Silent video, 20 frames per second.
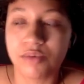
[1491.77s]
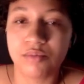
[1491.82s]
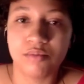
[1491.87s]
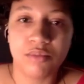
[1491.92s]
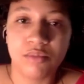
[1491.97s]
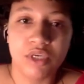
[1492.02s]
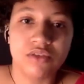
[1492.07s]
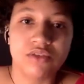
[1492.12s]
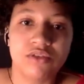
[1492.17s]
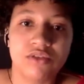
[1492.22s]

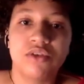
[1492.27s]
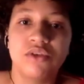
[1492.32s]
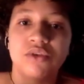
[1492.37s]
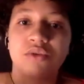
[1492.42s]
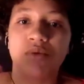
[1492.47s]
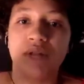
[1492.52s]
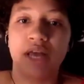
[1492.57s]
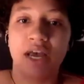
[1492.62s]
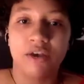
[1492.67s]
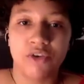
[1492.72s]
means to
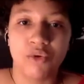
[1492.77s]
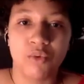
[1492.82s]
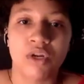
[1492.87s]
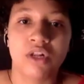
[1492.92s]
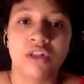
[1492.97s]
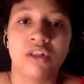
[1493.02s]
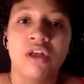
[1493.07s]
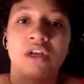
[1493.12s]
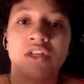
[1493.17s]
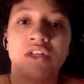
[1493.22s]
you and how you want
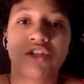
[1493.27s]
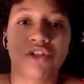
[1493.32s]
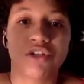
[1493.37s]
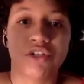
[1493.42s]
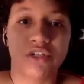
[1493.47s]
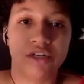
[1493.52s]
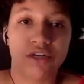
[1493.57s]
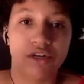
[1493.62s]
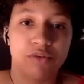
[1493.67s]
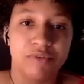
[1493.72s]
to launch
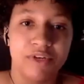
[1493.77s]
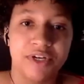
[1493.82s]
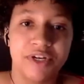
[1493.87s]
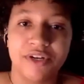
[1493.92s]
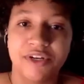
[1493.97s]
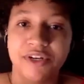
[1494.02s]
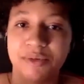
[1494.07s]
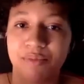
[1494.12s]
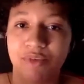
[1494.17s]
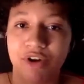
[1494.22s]
your career,
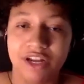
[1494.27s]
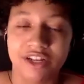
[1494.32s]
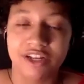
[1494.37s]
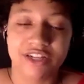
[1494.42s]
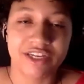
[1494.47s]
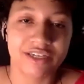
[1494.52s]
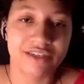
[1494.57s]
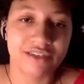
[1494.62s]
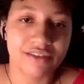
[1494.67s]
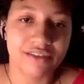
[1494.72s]
your
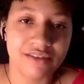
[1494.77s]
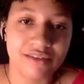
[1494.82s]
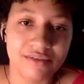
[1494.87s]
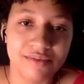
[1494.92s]
projects.